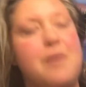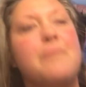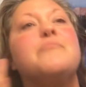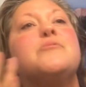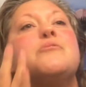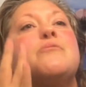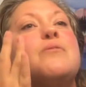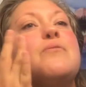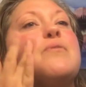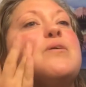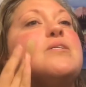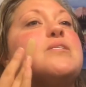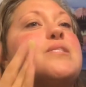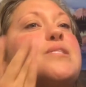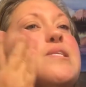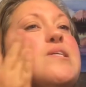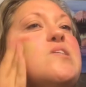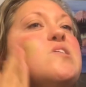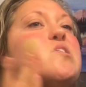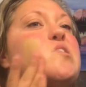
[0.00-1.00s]
So anyways,
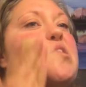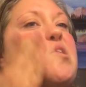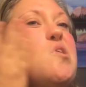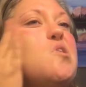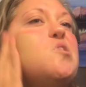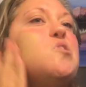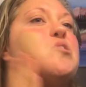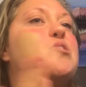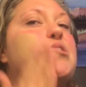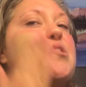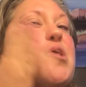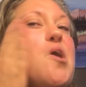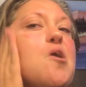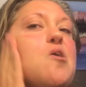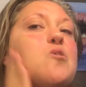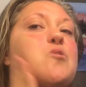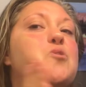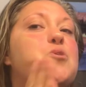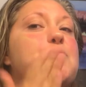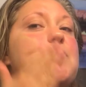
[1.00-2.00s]
this is
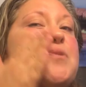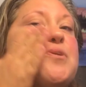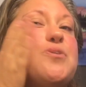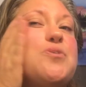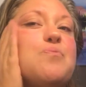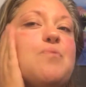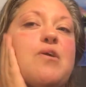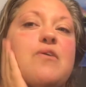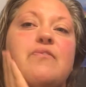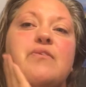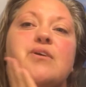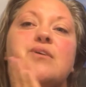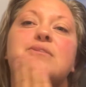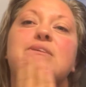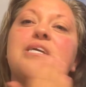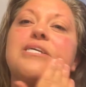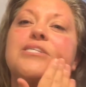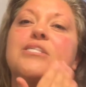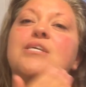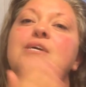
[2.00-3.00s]
their Luminous Wear
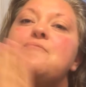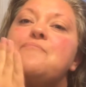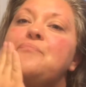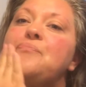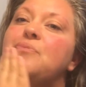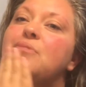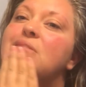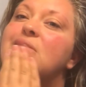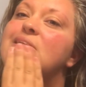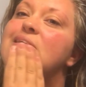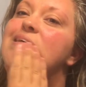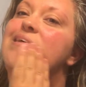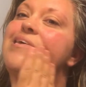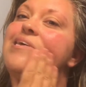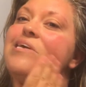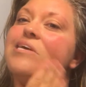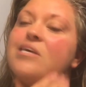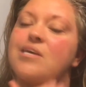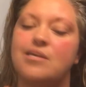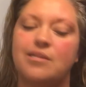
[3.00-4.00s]
Foundation
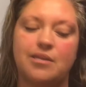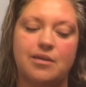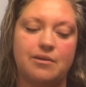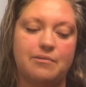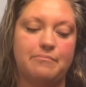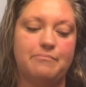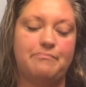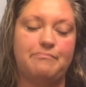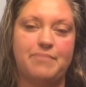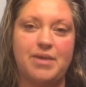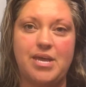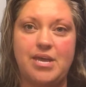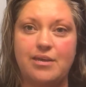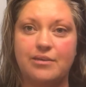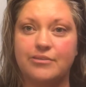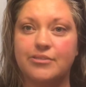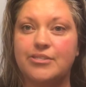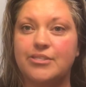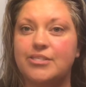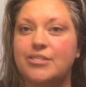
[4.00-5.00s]
in
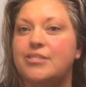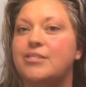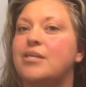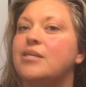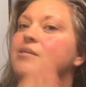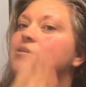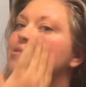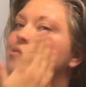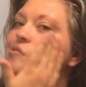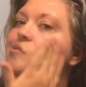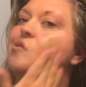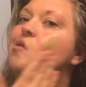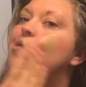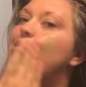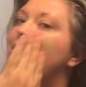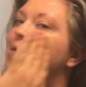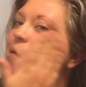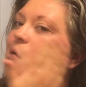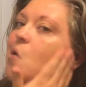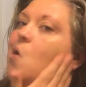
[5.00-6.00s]
Beige 6.
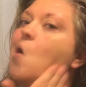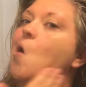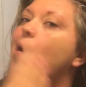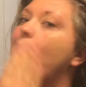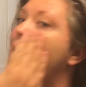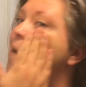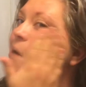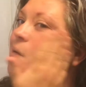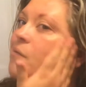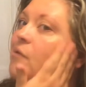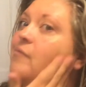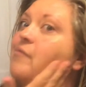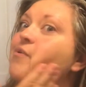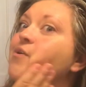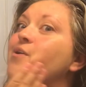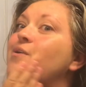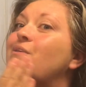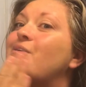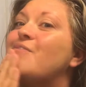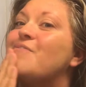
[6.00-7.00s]
And
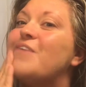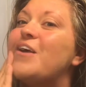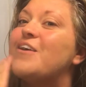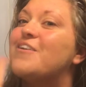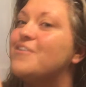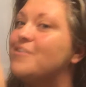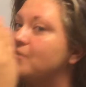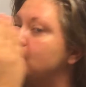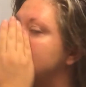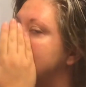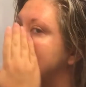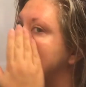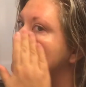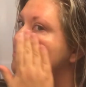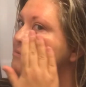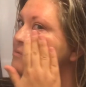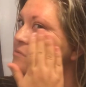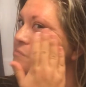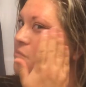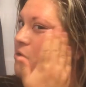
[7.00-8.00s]
for the record, in
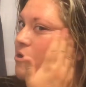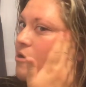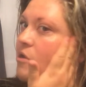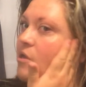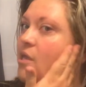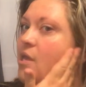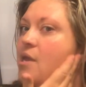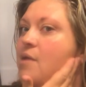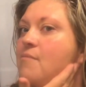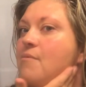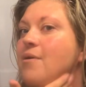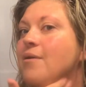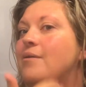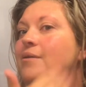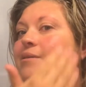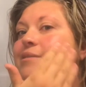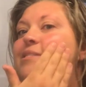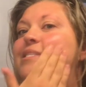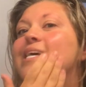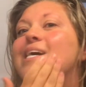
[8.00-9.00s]
terms of Mary Kay
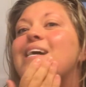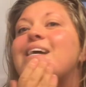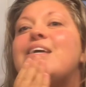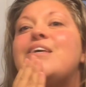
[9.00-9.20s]
products, I